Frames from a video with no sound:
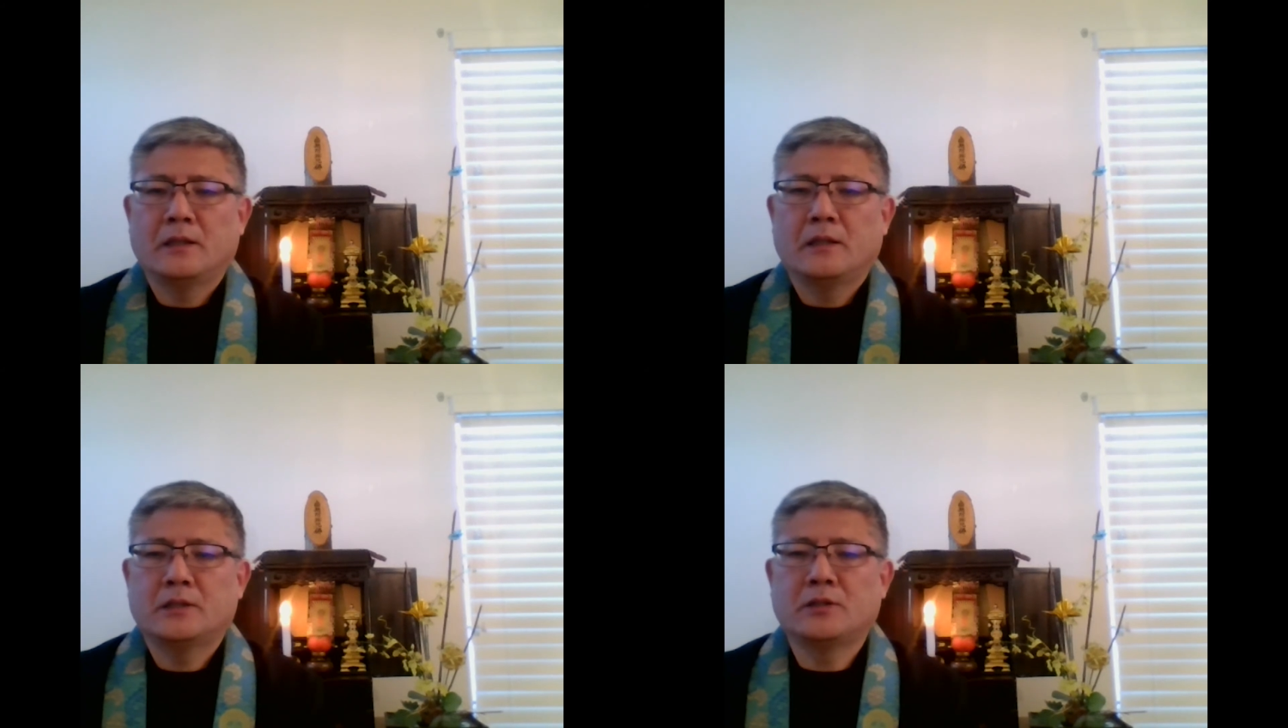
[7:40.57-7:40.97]

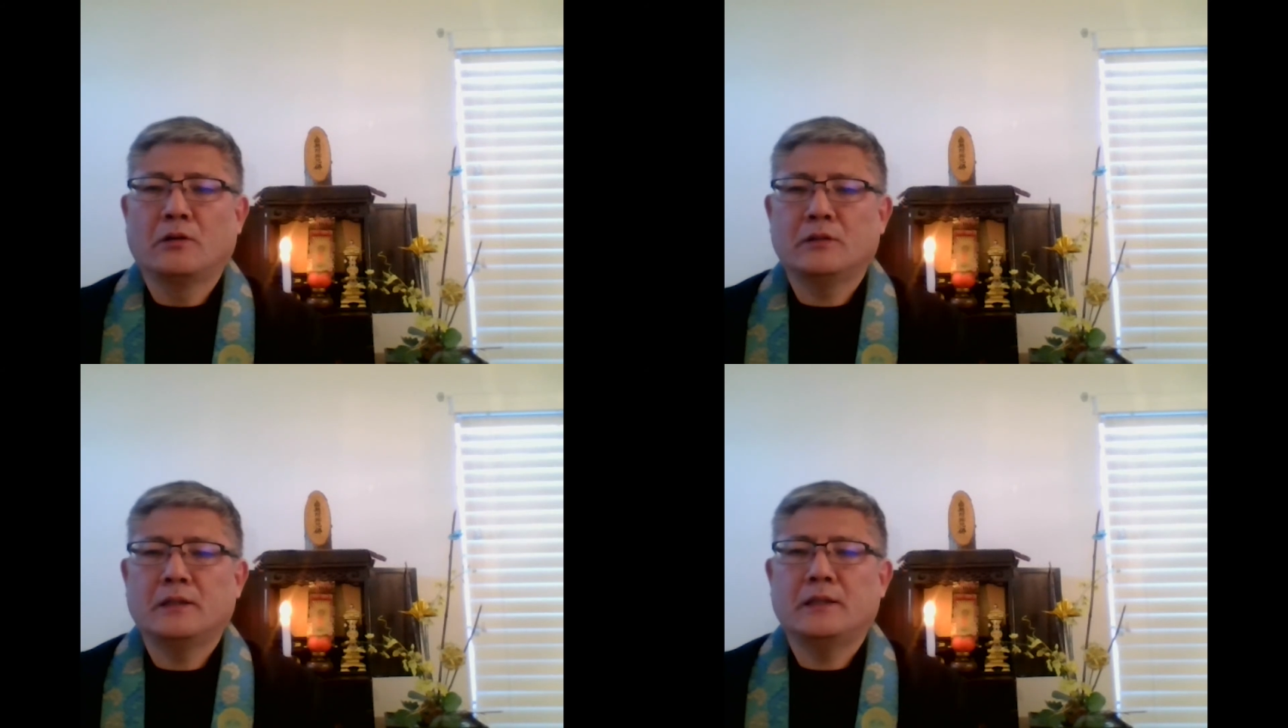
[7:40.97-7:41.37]

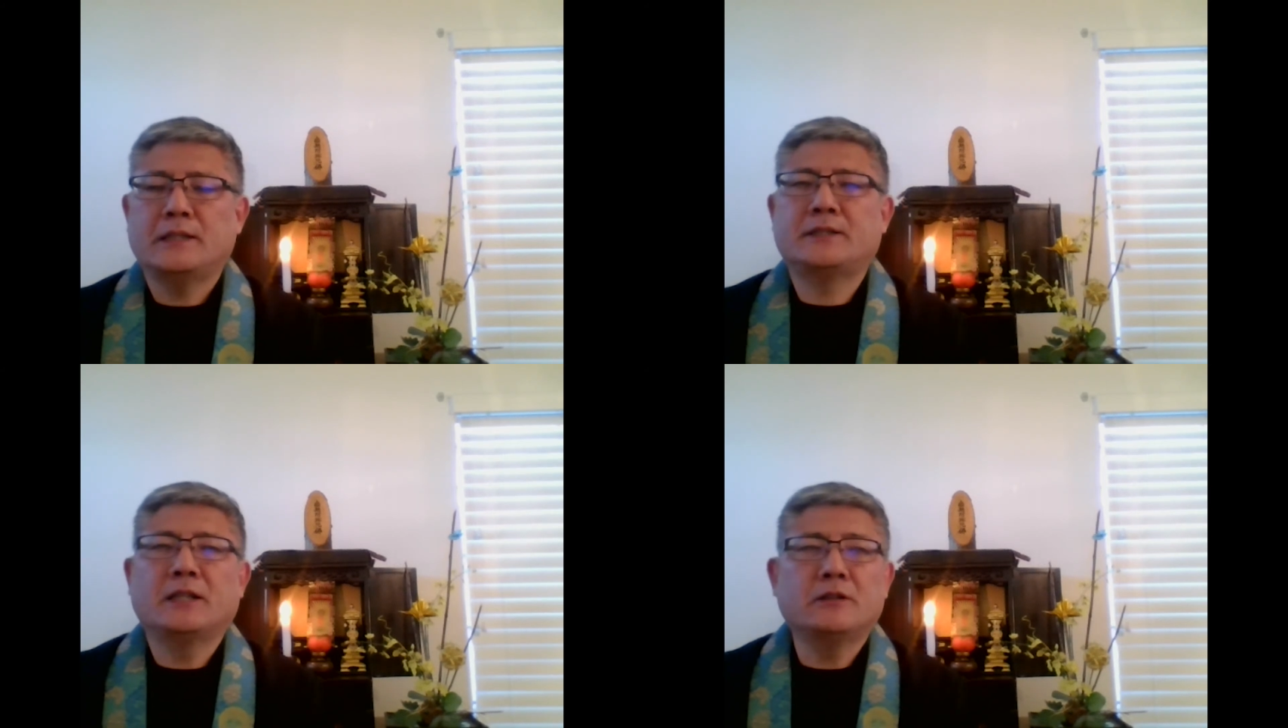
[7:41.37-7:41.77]
So
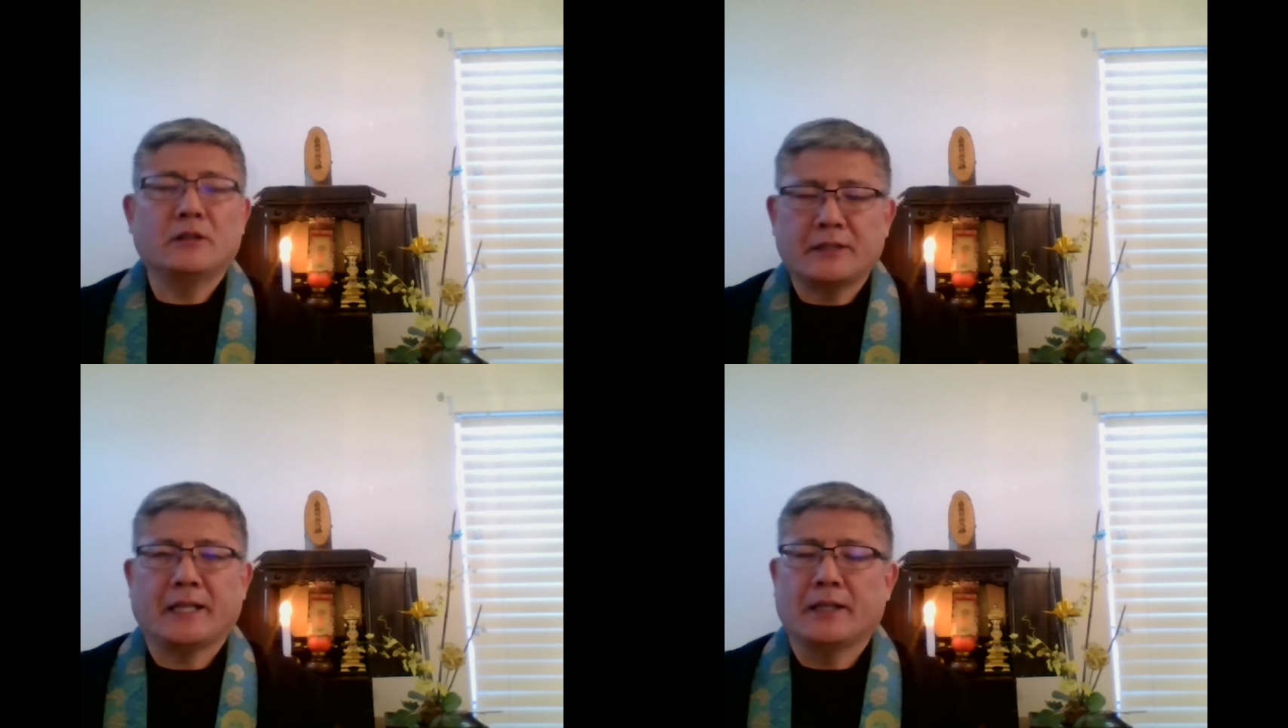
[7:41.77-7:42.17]
it's the
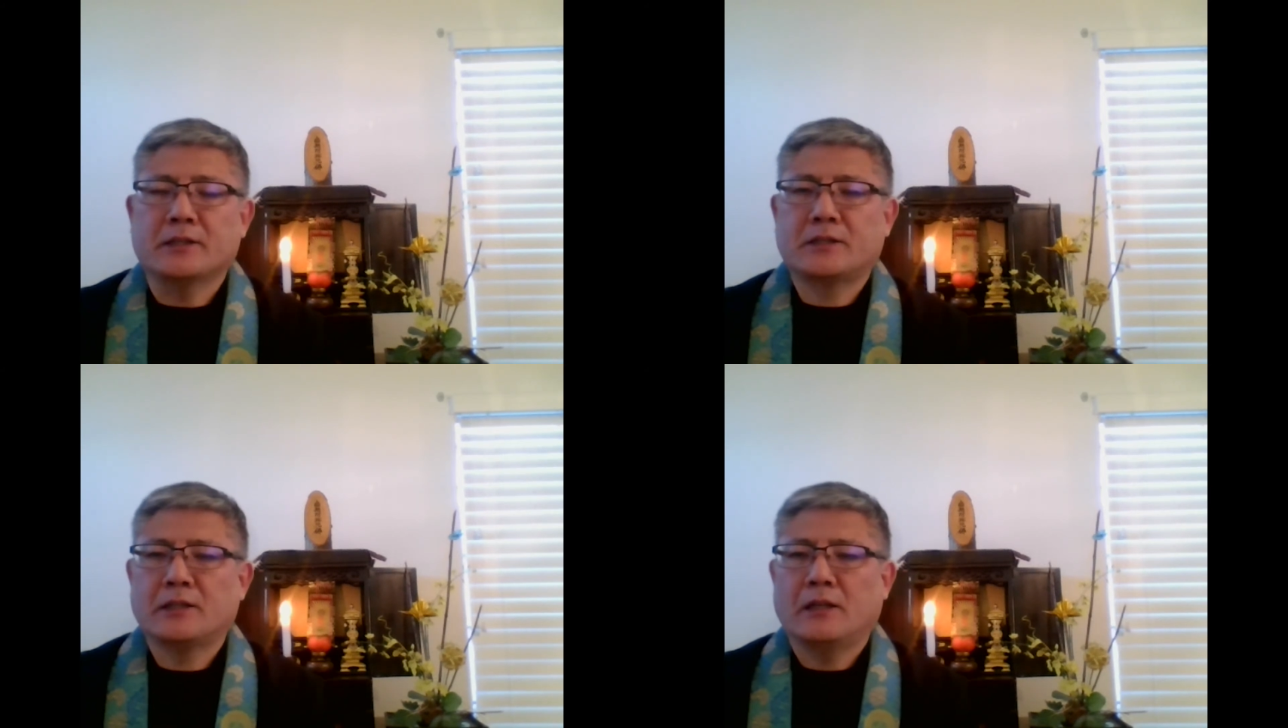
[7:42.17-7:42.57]
little
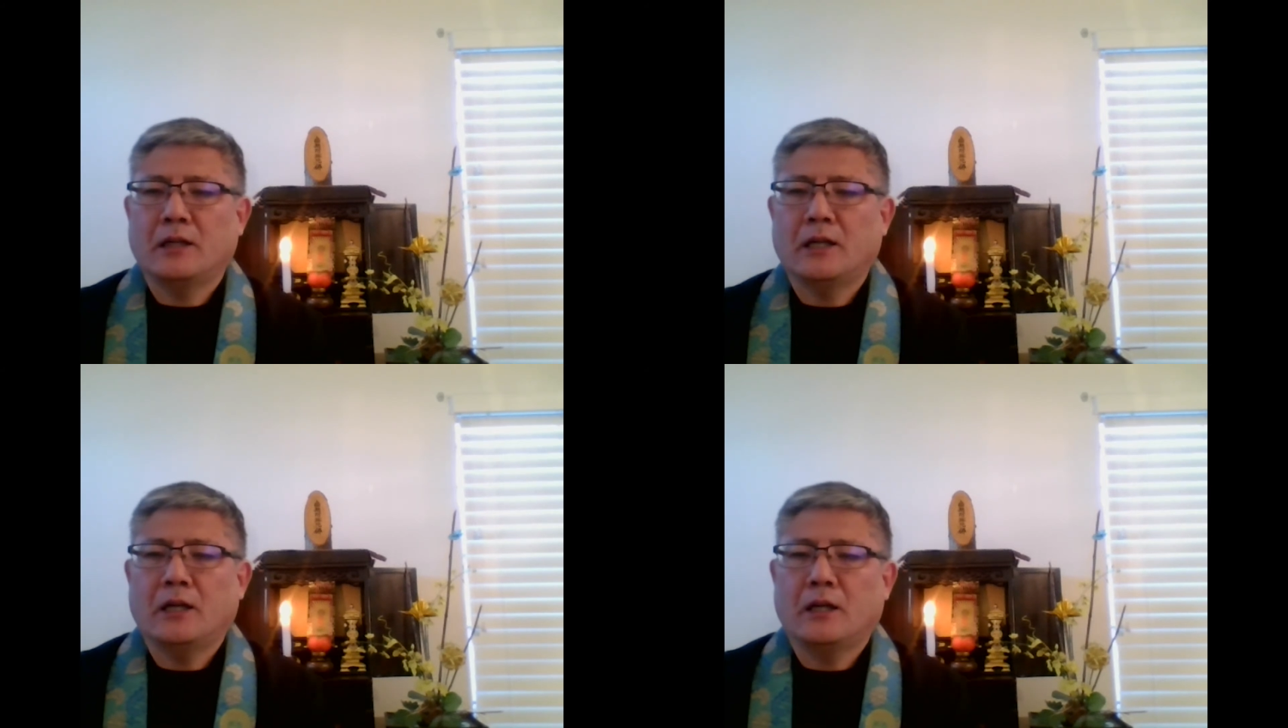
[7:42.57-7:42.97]
things
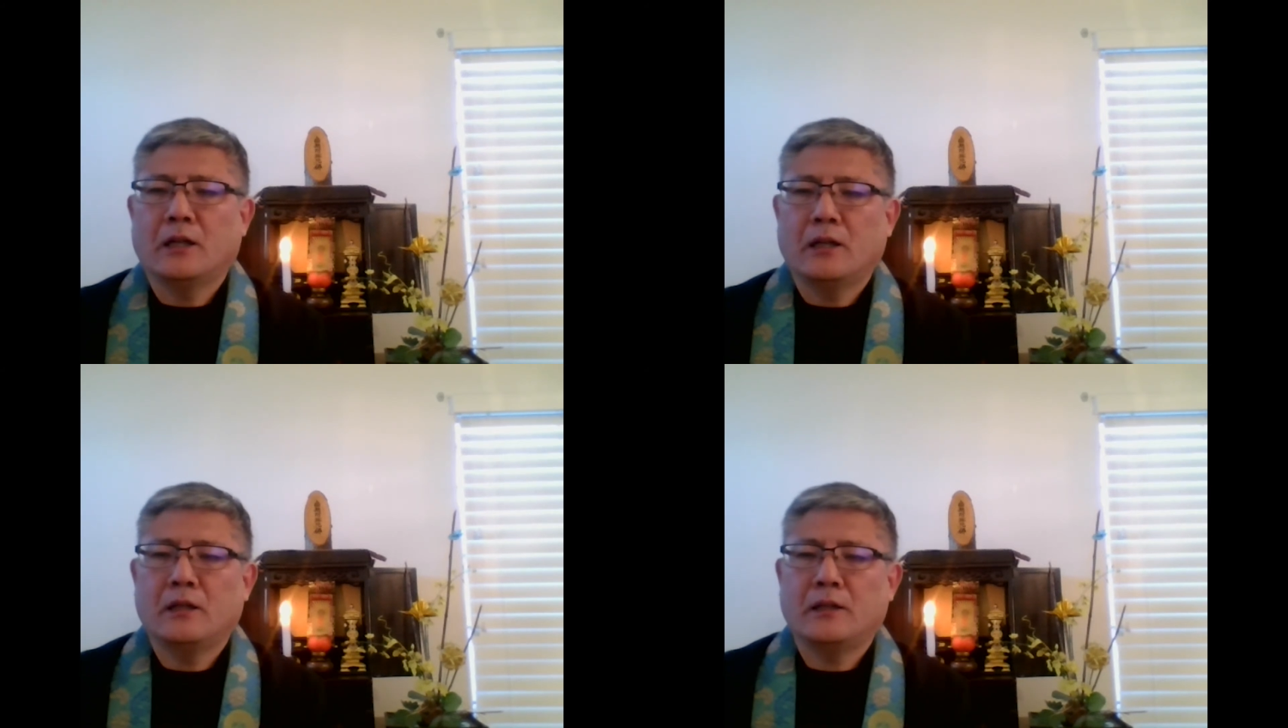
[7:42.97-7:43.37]

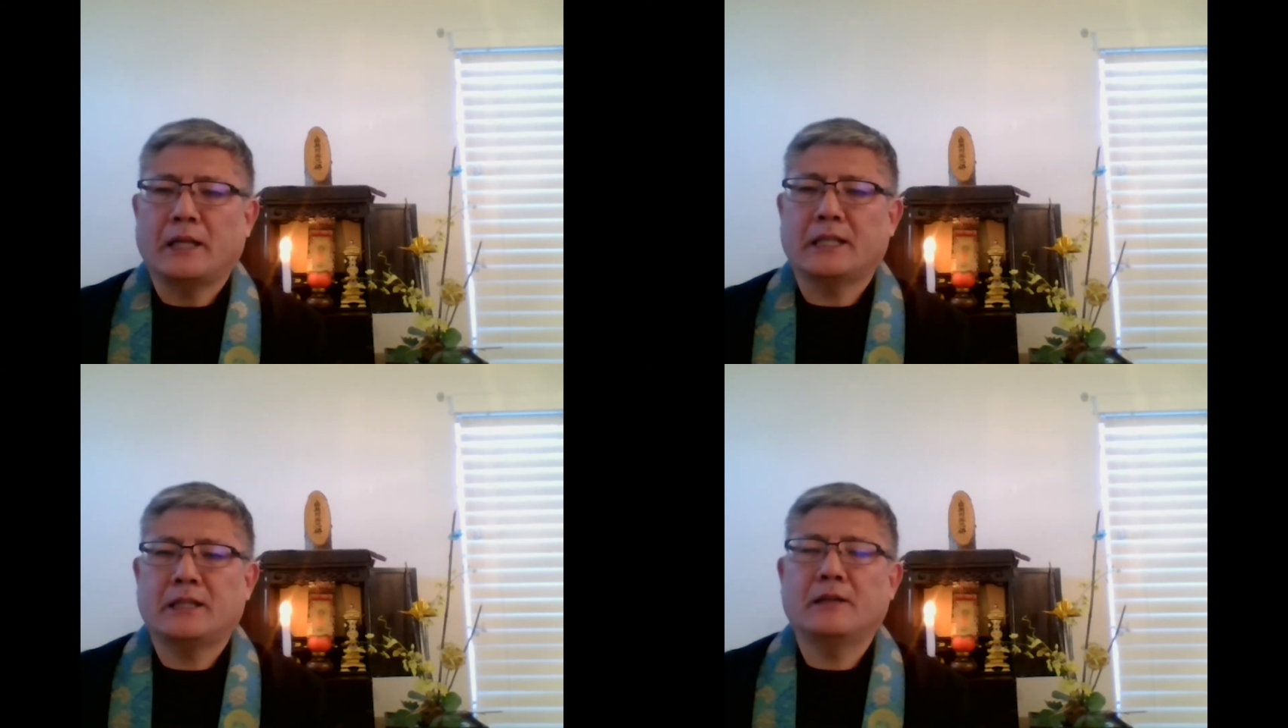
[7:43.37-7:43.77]

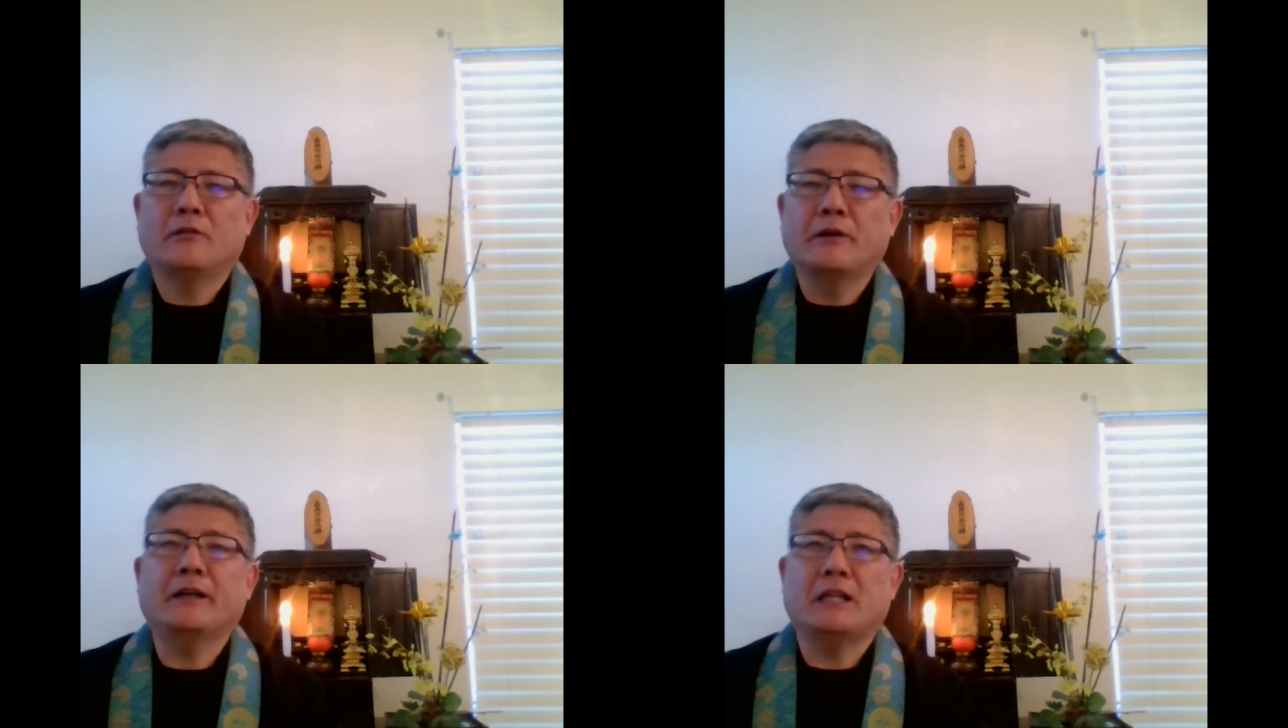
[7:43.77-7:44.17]
like
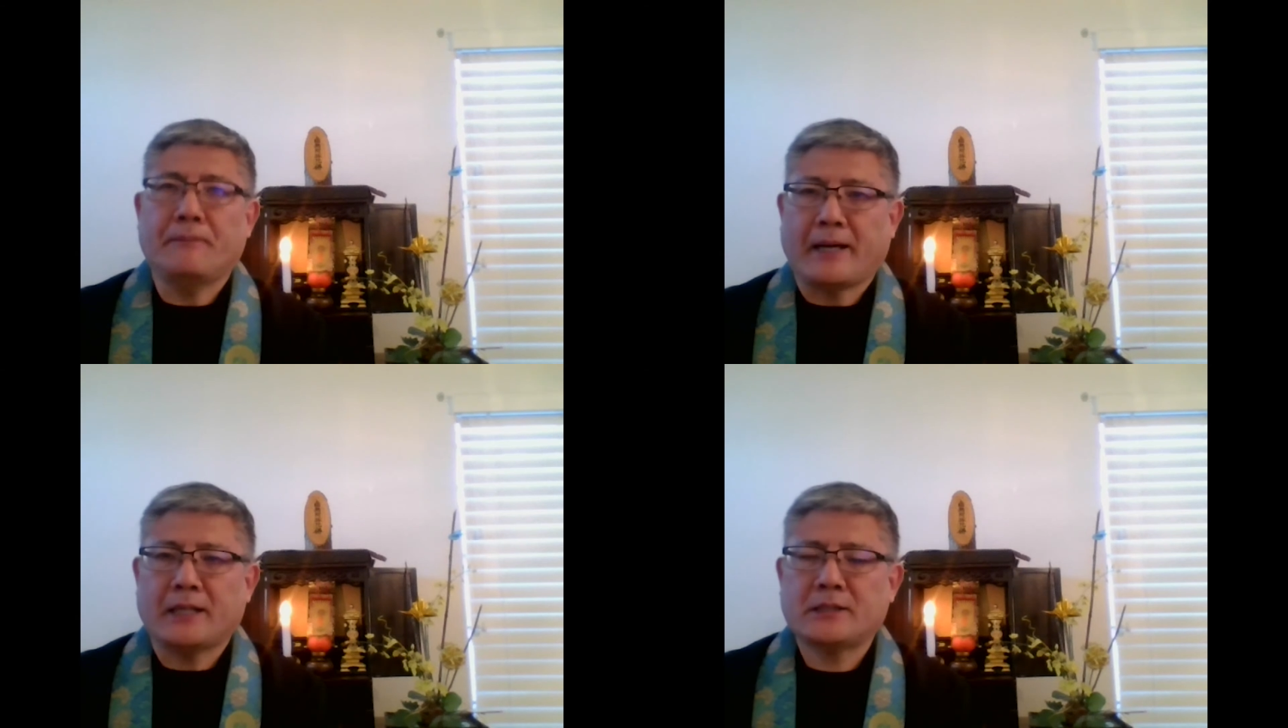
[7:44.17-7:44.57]
wearing a
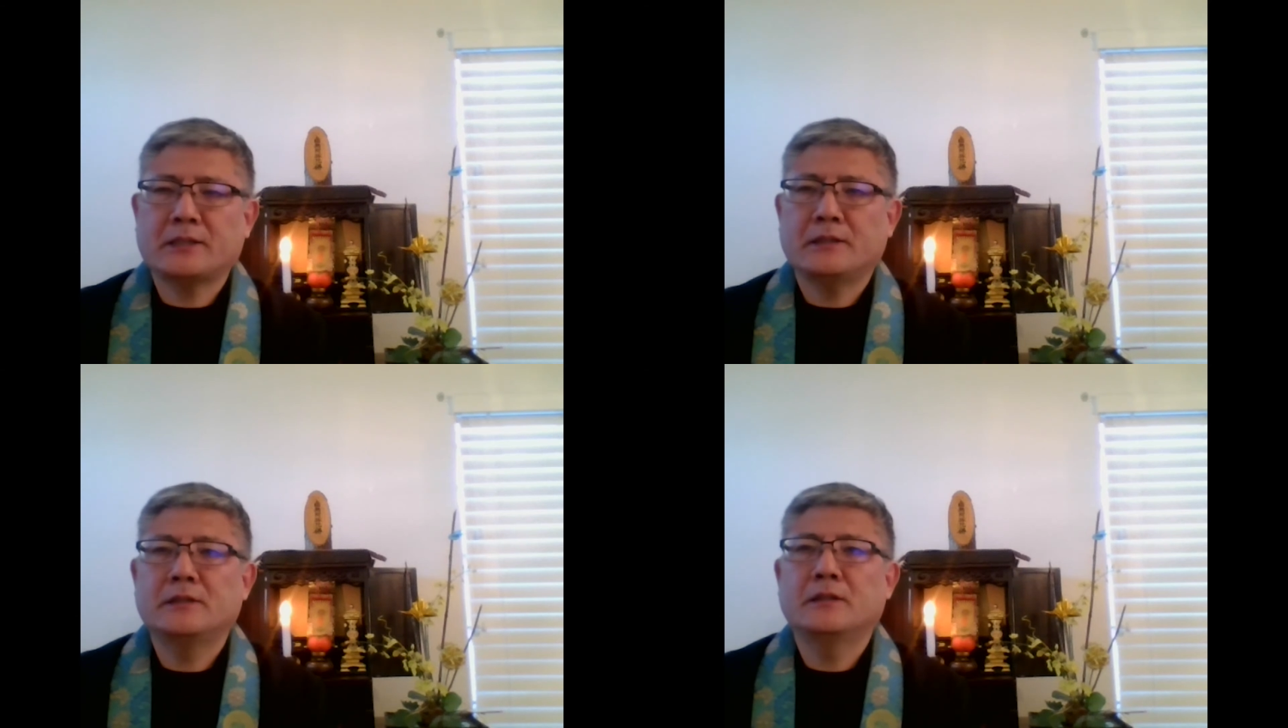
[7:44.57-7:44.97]
mask